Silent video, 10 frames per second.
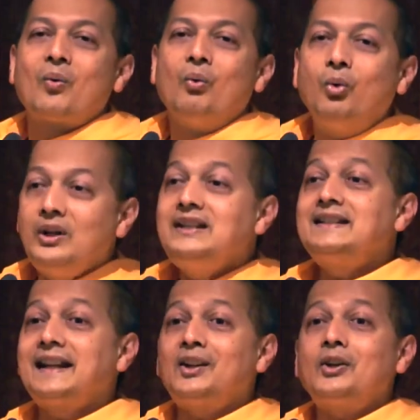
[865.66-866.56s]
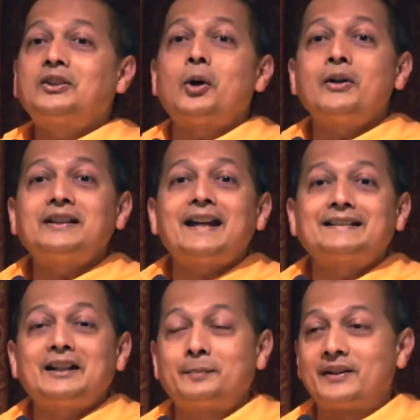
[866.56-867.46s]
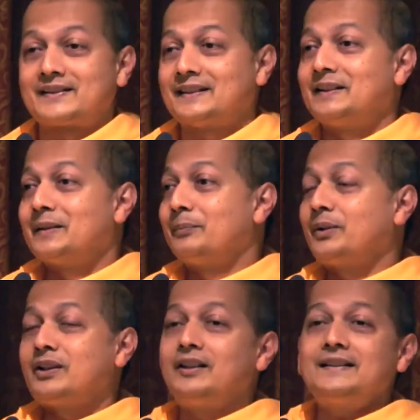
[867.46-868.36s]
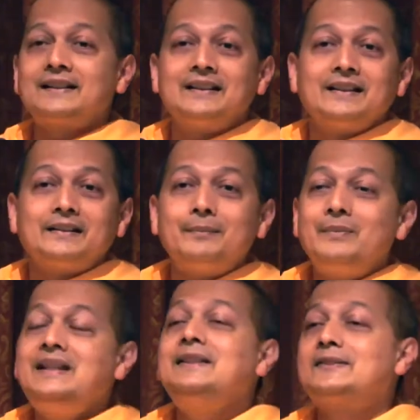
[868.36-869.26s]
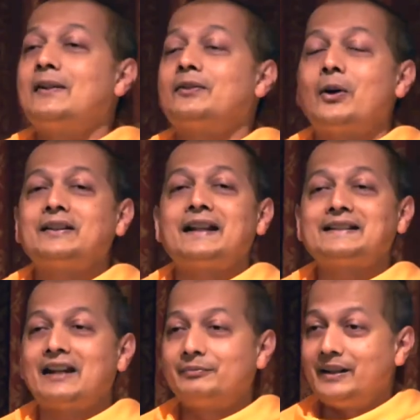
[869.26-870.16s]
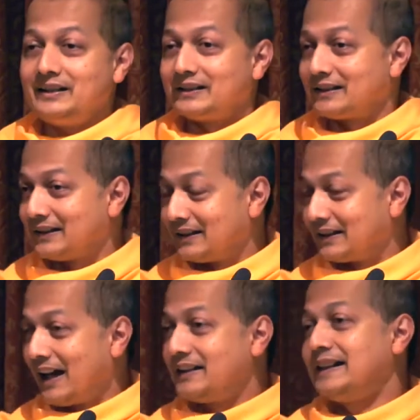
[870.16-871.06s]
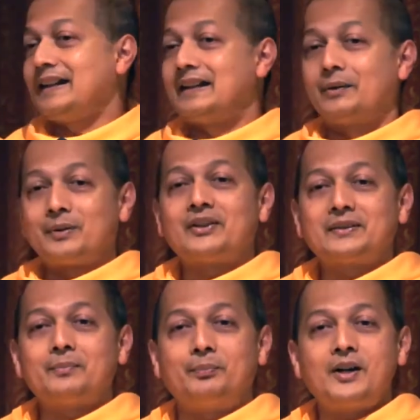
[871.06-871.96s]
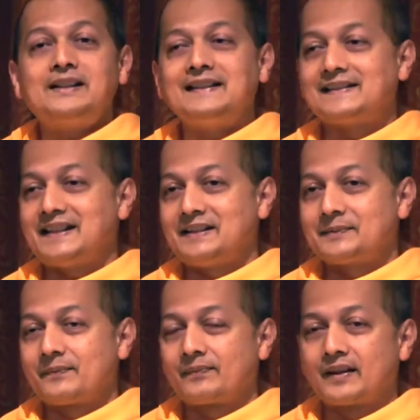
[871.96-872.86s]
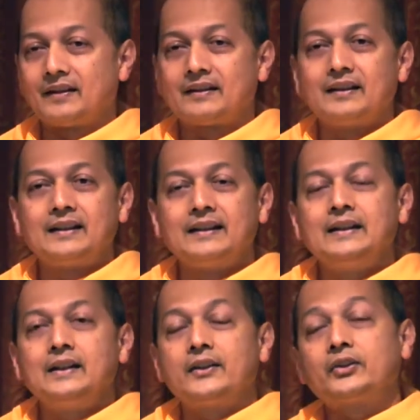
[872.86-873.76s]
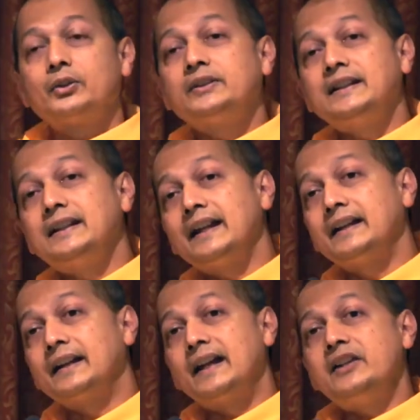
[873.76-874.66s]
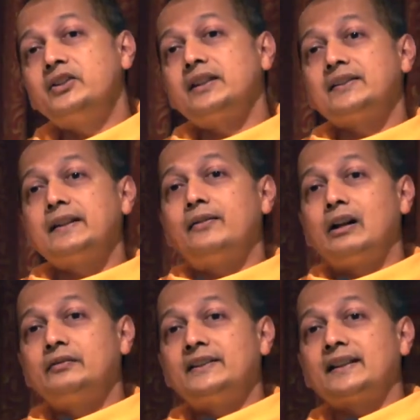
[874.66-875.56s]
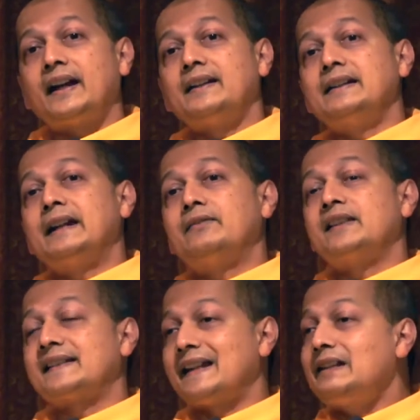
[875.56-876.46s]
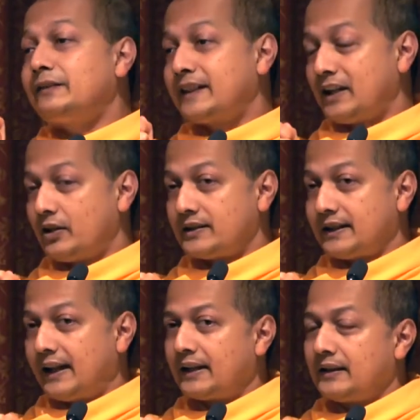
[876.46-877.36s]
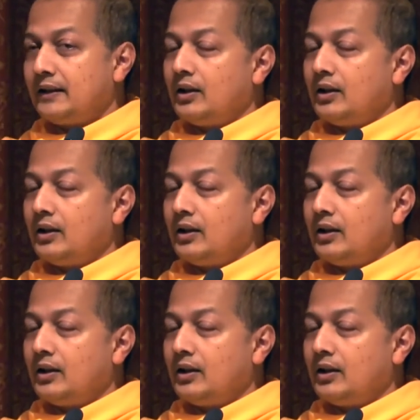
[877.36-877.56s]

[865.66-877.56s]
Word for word: we cannot contact that person because the means of contact have been uh, are dead now because the body is dead. So the ancients evolved this idea if the self cannot die,